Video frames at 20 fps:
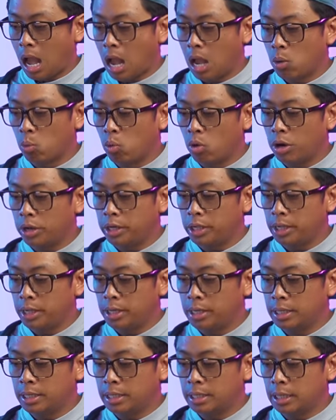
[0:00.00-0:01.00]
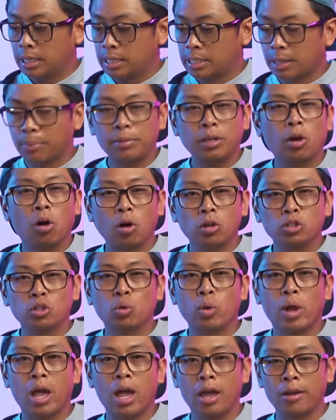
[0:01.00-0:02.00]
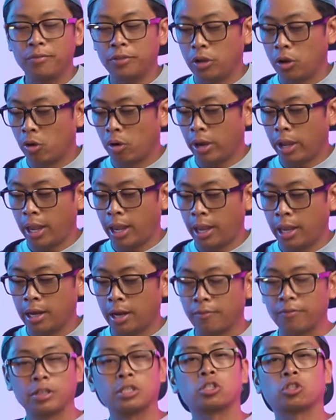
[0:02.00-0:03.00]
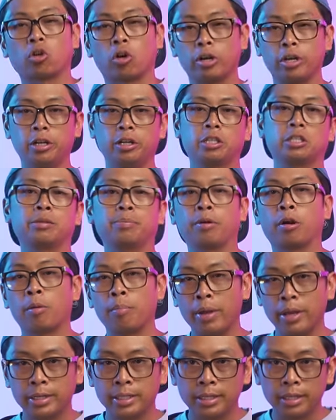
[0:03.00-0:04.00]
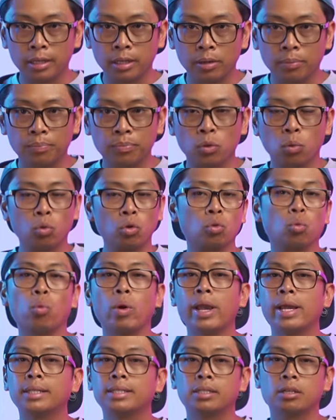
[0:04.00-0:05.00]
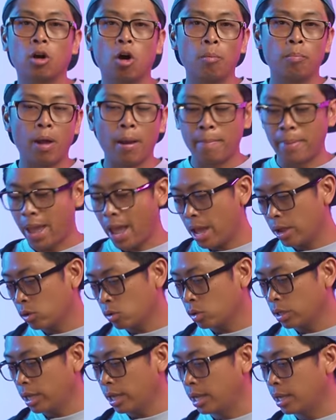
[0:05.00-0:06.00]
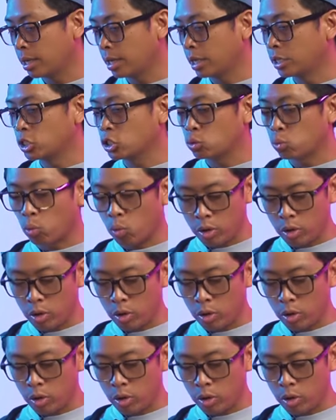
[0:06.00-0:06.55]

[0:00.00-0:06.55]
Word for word: I wanted something also heavier and I've started experimenting with weight on my paddle and I just